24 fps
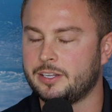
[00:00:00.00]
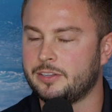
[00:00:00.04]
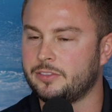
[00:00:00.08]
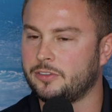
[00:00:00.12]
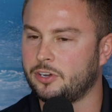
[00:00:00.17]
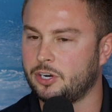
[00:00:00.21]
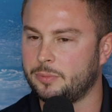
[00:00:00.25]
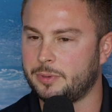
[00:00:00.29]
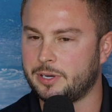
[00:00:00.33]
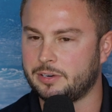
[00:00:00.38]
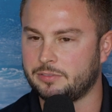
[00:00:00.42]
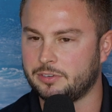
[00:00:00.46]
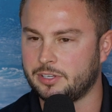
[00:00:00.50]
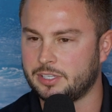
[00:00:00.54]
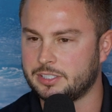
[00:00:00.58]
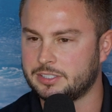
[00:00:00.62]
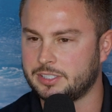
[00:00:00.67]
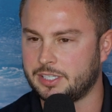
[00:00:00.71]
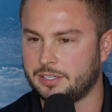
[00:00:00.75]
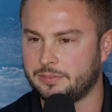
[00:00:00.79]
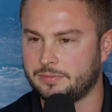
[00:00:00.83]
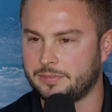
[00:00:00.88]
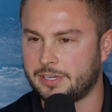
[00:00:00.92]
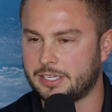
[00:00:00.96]
Thought about real
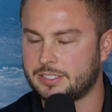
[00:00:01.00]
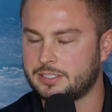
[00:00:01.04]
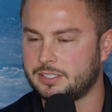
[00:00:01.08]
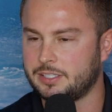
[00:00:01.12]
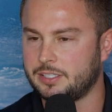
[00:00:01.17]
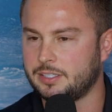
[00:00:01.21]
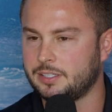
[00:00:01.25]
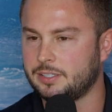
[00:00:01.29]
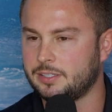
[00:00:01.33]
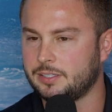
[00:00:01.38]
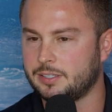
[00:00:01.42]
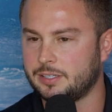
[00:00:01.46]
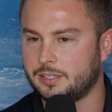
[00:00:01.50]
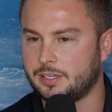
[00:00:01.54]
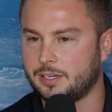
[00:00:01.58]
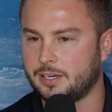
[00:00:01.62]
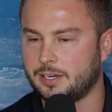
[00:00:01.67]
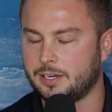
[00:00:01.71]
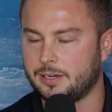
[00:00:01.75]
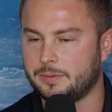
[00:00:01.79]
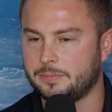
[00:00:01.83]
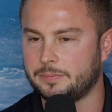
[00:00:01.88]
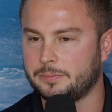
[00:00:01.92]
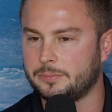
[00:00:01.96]
estate investing,
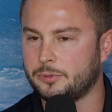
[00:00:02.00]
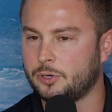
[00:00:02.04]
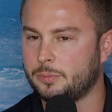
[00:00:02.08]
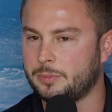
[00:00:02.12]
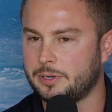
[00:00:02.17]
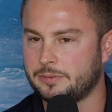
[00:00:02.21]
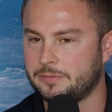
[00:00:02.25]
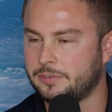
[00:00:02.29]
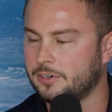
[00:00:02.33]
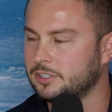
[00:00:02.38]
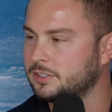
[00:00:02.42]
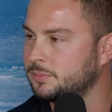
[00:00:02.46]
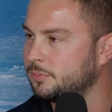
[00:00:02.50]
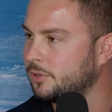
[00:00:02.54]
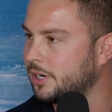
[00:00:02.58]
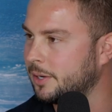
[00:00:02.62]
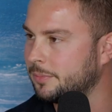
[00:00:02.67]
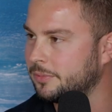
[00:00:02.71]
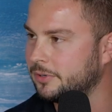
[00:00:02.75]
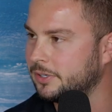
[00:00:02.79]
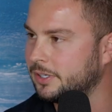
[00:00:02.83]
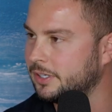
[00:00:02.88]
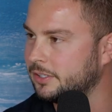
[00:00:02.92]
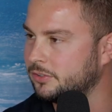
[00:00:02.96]
bought my first
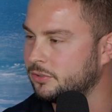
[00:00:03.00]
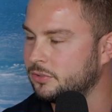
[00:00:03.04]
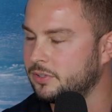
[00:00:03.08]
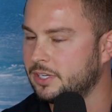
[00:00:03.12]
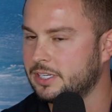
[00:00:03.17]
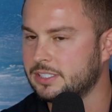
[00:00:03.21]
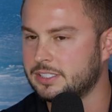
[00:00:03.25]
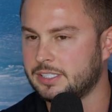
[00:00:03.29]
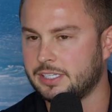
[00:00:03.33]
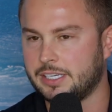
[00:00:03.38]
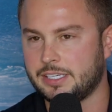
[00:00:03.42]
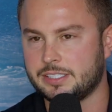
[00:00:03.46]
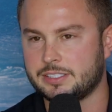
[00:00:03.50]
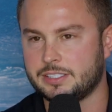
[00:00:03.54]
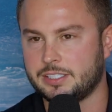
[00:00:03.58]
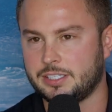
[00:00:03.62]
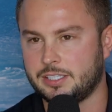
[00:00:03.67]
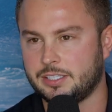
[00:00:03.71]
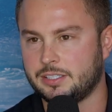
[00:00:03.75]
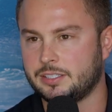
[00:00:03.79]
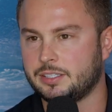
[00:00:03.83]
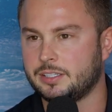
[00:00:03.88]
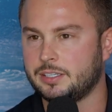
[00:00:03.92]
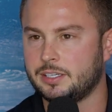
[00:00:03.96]
property in
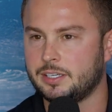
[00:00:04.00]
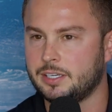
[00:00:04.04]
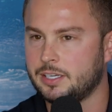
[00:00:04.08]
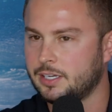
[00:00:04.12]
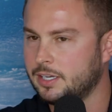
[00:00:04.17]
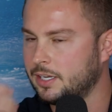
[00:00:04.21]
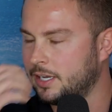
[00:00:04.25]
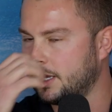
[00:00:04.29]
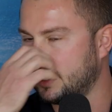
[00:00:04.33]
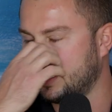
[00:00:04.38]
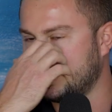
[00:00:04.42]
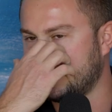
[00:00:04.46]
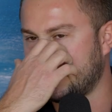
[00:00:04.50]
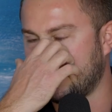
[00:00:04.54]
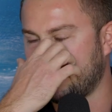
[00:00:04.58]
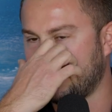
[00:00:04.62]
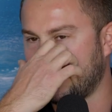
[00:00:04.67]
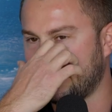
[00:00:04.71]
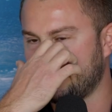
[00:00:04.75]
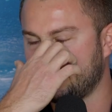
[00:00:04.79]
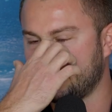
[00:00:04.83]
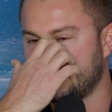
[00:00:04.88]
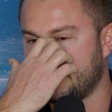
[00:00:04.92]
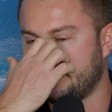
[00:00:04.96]
2018, and now I
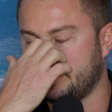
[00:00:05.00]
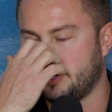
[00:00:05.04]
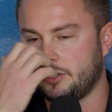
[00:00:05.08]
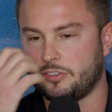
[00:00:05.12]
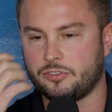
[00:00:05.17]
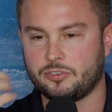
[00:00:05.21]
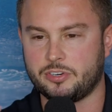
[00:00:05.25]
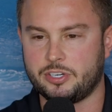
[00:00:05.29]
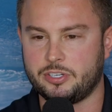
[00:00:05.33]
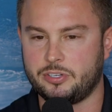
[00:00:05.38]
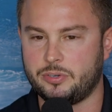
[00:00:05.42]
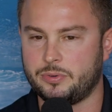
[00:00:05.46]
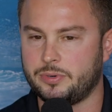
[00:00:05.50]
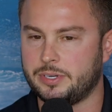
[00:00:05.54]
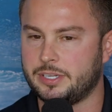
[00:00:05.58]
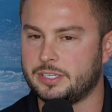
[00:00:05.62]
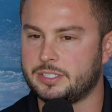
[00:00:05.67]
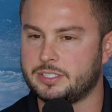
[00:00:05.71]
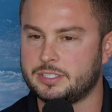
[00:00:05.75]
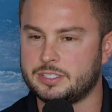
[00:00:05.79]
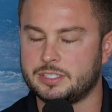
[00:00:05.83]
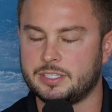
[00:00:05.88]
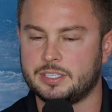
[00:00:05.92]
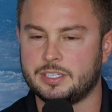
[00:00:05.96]
have 73
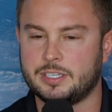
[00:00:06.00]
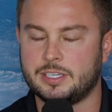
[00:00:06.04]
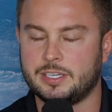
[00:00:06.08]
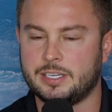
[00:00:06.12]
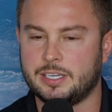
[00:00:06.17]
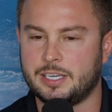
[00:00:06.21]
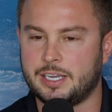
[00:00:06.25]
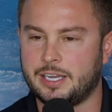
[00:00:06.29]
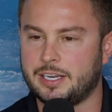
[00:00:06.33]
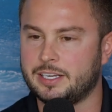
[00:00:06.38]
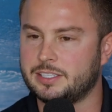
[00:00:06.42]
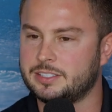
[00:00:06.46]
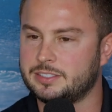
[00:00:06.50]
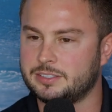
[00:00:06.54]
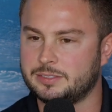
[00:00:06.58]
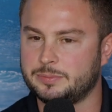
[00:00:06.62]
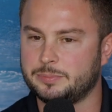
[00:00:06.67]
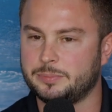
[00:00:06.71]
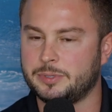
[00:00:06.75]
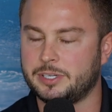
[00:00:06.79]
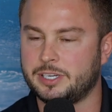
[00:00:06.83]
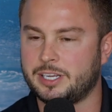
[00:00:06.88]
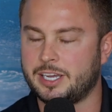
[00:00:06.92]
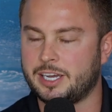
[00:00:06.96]
units, and it's
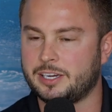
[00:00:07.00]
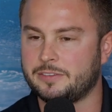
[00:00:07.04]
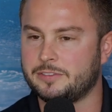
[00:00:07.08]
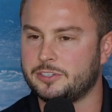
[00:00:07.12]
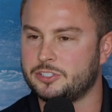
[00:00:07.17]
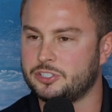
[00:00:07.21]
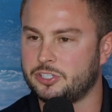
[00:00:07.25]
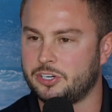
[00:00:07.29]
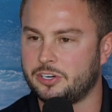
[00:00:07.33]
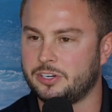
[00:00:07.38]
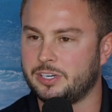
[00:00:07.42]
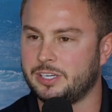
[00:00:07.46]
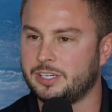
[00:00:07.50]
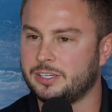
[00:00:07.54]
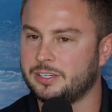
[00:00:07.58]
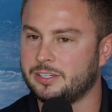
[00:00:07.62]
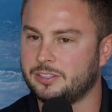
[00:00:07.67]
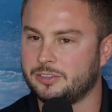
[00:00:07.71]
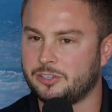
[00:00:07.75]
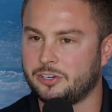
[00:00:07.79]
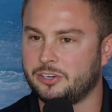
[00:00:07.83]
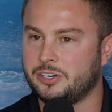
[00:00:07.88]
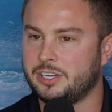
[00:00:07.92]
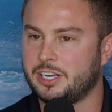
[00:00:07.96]
been a heck of a journey,
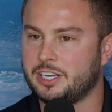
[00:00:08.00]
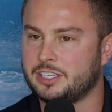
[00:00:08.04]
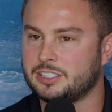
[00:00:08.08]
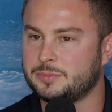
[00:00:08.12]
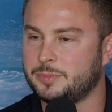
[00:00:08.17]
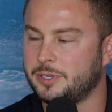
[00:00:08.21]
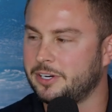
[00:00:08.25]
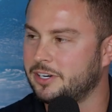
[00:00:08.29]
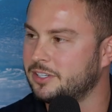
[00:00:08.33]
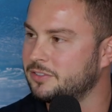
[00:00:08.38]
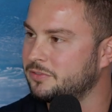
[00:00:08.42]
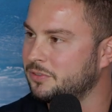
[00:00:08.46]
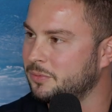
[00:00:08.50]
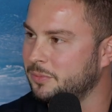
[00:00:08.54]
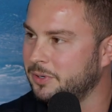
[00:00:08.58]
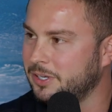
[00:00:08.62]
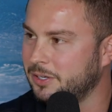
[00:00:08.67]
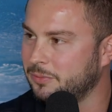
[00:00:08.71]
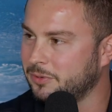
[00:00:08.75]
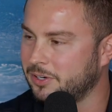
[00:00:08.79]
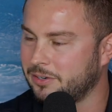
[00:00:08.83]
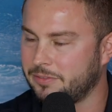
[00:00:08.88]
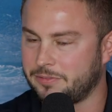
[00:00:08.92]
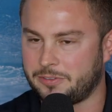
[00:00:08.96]
learning experience for
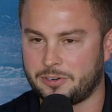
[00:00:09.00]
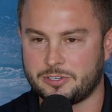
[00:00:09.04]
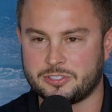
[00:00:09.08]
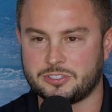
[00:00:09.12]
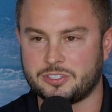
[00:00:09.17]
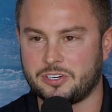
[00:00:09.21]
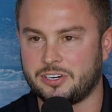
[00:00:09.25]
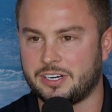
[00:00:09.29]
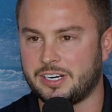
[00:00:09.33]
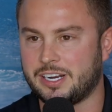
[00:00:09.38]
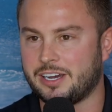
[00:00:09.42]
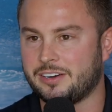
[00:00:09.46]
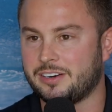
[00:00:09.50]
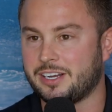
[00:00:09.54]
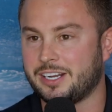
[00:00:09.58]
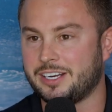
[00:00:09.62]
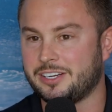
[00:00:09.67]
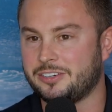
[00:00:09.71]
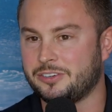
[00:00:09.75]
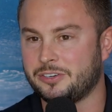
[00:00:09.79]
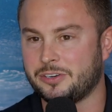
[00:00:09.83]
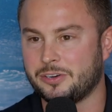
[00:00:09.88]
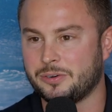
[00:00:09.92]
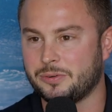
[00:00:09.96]
me. When I first started out, I
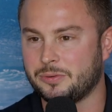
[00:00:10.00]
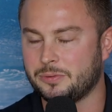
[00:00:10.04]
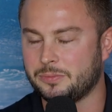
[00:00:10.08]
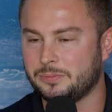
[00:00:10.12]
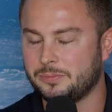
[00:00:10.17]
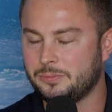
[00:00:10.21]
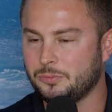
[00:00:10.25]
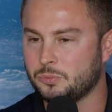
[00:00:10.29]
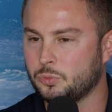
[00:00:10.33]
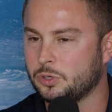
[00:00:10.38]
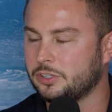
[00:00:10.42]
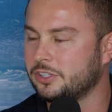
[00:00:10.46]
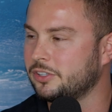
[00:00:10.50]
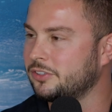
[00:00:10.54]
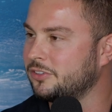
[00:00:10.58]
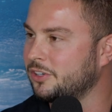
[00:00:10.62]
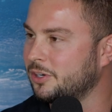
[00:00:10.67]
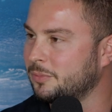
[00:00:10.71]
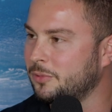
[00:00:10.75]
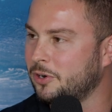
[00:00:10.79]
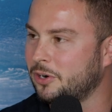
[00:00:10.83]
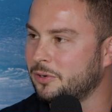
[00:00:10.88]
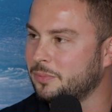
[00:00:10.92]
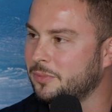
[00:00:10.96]
didn't know what the
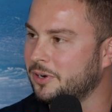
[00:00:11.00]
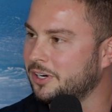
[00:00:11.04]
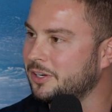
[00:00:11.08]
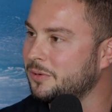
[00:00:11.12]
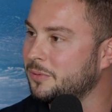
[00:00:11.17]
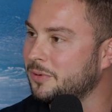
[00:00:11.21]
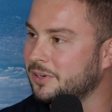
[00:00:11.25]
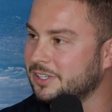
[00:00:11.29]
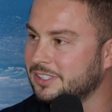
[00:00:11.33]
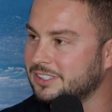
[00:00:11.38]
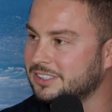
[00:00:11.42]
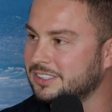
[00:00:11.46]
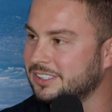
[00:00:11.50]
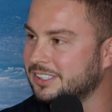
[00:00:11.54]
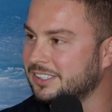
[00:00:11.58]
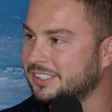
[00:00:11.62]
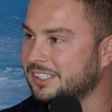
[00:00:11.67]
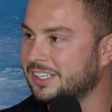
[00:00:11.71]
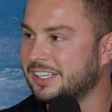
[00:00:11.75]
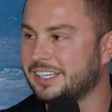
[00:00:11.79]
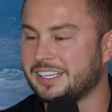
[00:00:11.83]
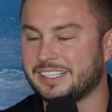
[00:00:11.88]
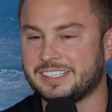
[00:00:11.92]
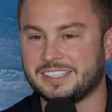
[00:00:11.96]
term hard money was.
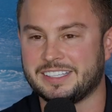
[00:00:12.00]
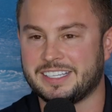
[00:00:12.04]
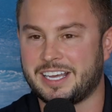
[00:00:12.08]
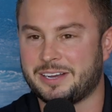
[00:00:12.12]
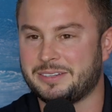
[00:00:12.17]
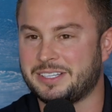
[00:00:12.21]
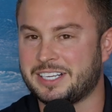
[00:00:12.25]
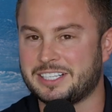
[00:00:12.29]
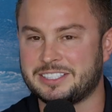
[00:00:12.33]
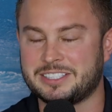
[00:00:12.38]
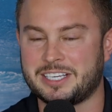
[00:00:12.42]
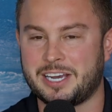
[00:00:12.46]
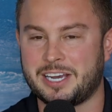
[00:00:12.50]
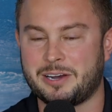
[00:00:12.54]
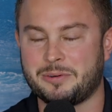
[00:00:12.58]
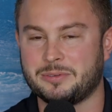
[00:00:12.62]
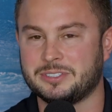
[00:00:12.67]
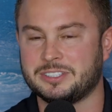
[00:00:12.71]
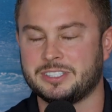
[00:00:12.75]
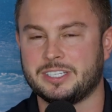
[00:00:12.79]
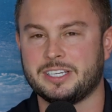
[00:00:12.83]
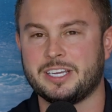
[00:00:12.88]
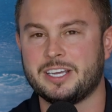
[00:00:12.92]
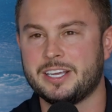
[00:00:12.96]
That's how I
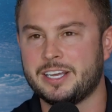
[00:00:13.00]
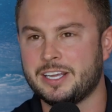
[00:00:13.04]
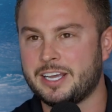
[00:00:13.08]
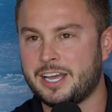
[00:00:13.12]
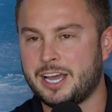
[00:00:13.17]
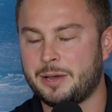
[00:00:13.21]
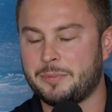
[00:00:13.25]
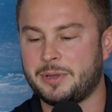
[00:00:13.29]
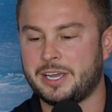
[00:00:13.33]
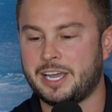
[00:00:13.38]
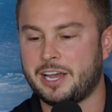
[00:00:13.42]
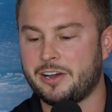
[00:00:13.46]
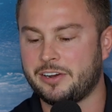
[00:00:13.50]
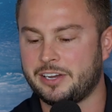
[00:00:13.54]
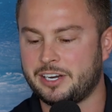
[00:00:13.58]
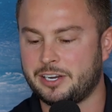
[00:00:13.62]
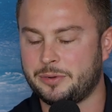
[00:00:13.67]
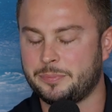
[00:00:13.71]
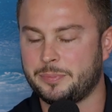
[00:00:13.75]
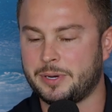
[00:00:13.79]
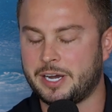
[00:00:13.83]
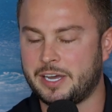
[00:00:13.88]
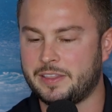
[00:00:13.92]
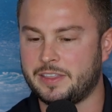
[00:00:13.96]
was like, I'm like, how can I
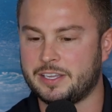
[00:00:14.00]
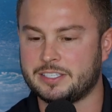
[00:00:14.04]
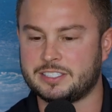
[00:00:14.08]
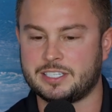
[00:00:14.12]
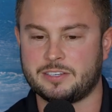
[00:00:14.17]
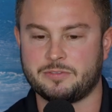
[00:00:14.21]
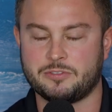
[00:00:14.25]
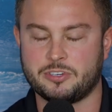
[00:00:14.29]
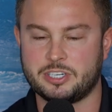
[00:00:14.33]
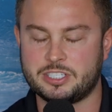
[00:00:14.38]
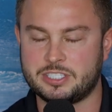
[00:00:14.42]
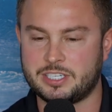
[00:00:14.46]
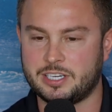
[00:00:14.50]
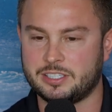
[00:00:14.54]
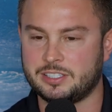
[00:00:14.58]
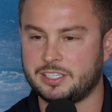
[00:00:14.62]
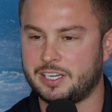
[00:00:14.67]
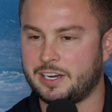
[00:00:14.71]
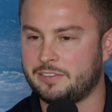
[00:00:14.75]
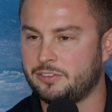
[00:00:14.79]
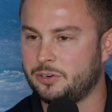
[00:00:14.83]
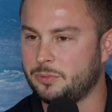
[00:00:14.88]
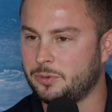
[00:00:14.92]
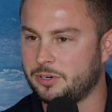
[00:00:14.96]
buy this? I've reached out to
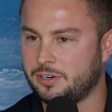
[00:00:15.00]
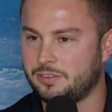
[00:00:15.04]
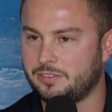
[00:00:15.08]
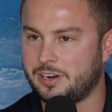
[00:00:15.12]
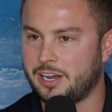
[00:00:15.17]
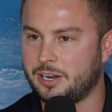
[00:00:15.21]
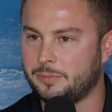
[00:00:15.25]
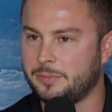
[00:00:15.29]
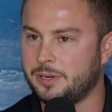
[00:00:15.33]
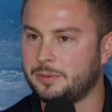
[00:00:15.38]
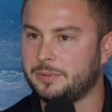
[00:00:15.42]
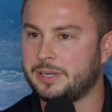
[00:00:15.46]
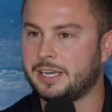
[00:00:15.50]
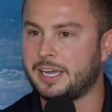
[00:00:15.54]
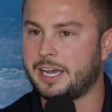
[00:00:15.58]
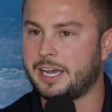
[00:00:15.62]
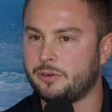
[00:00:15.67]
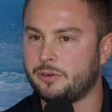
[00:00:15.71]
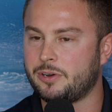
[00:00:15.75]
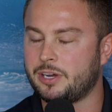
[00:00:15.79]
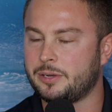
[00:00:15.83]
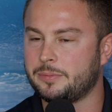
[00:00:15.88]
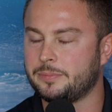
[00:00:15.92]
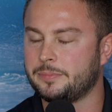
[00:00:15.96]
everyone around me. I'm like,
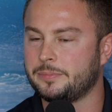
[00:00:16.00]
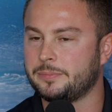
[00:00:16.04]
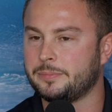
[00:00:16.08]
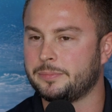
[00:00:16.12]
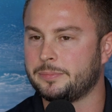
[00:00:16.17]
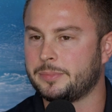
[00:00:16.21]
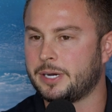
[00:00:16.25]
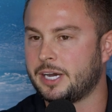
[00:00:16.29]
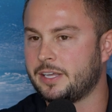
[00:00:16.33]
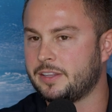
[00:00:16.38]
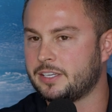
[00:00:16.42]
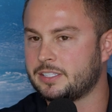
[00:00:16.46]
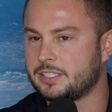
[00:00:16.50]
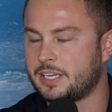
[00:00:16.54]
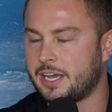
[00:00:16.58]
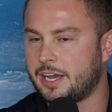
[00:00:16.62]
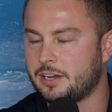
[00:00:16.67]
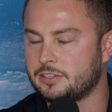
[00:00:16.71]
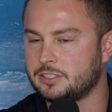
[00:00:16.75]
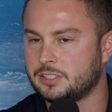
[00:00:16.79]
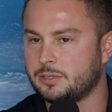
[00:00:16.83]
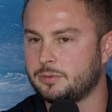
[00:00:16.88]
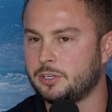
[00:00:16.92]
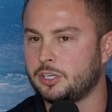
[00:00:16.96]
I buy this
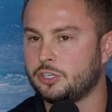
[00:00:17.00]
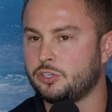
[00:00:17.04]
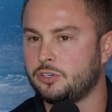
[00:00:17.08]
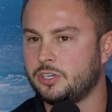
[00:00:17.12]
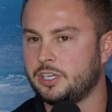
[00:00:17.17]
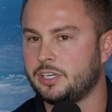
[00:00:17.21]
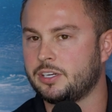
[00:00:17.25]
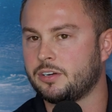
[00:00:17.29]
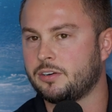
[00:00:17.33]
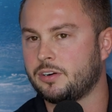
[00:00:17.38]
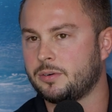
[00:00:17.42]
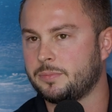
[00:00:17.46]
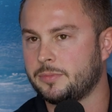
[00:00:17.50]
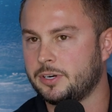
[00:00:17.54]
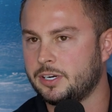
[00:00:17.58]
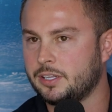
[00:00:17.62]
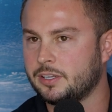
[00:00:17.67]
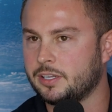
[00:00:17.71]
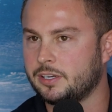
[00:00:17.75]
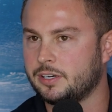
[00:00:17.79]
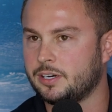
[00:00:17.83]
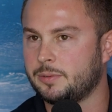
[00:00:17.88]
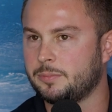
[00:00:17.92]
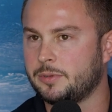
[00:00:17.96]
house? They were like, you need a hard money
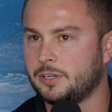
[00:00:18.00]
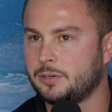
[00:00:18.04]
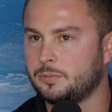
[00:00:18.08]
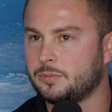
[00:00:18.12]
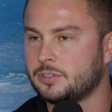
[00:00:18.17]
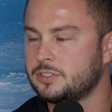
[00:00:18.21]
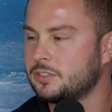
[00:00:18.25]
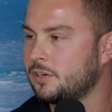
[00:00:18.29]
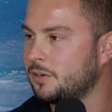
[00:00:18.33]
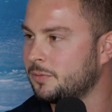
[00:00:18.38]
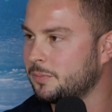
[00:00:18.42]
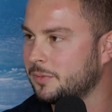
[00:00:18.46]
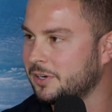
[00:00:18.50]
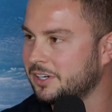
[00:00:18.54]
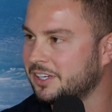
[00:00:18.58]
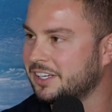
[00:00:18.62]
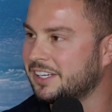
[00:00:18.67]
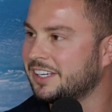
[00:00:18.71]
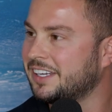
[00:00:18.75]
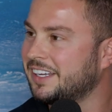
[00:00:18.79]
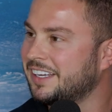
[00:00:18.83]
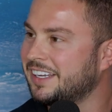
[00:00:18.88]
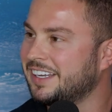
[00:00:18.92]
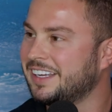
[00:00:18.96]
lender. I'm like, what's hard money?